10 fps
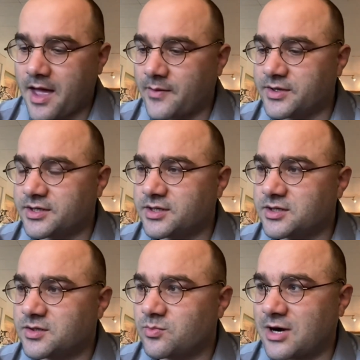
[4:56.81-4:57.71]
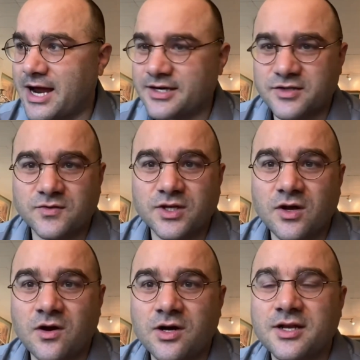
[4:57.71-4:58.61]
I would practice really
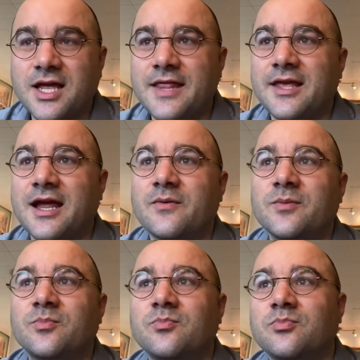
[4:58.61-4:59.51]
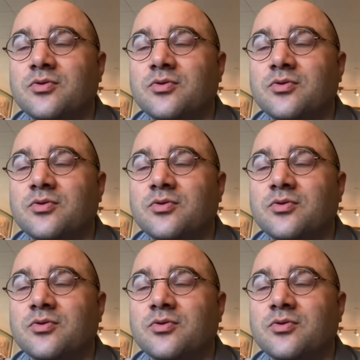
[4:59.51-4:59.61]
hard and then I would